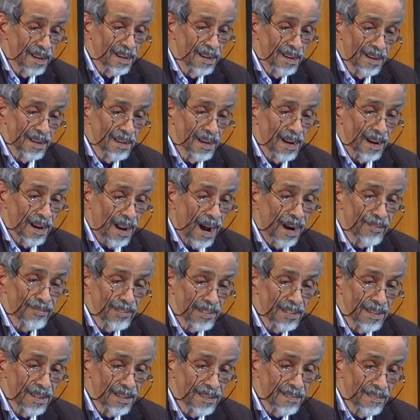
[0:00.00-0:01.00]
a little after
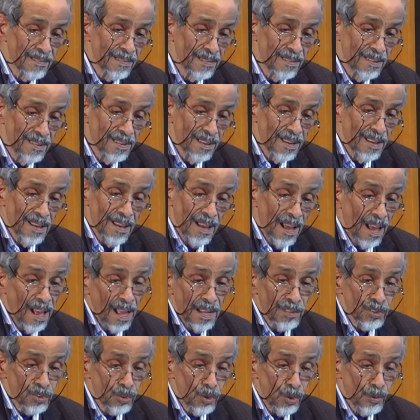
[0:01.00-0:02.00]
that.
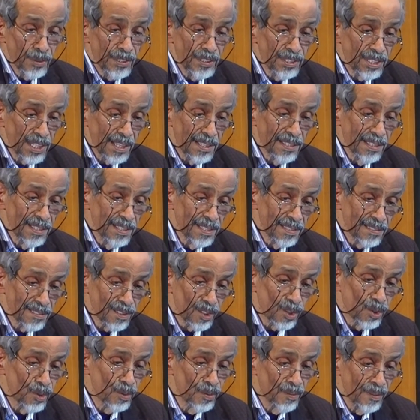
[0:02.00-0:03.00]
And so were the Chinese.
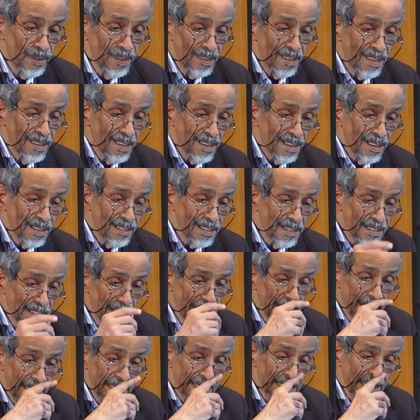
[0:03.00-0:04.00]
So
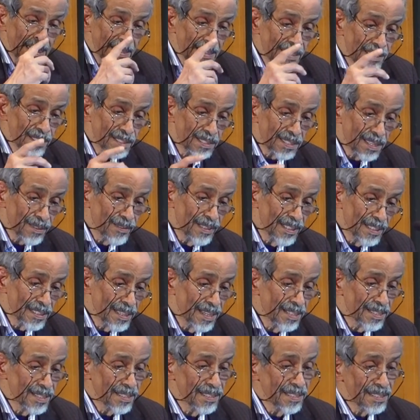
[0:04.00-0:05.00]
Indian and Chinese
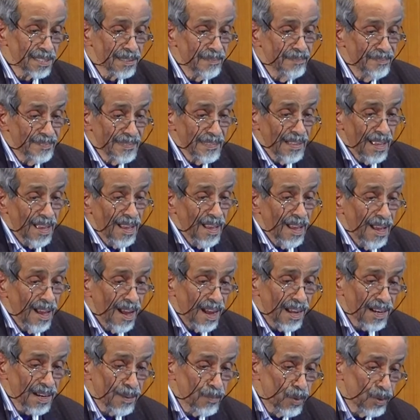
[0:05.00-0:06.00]
civilizations
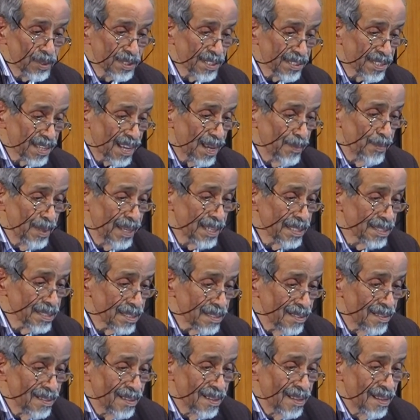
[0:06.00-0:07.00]
are about the same age
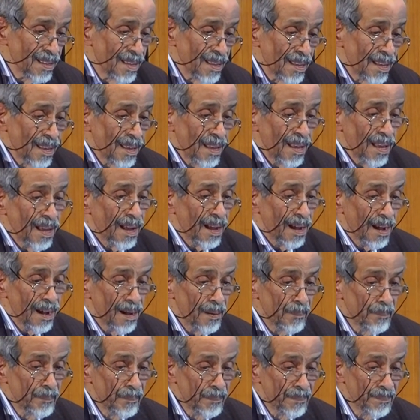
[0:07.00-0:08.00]

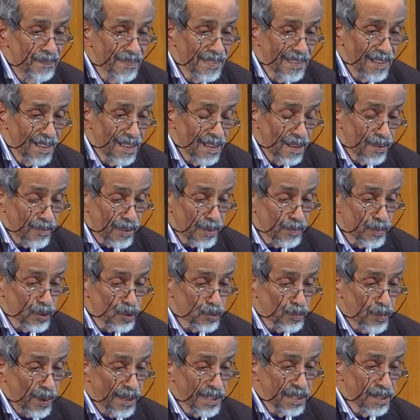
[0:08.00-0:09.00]
from this
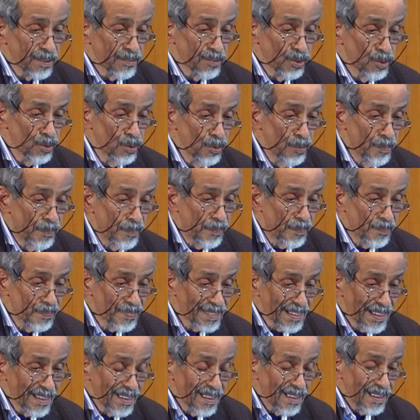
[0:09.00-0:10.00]
point of view.
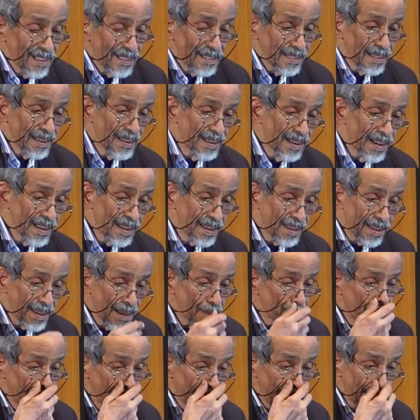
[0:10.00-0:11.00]
The Greek
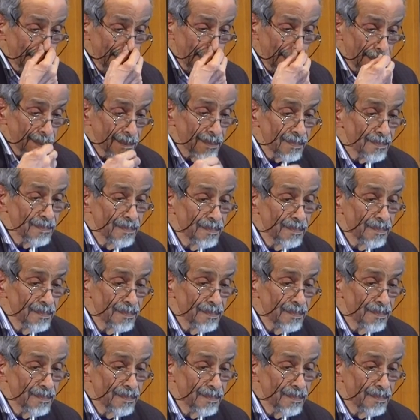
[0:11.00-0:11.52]
came later,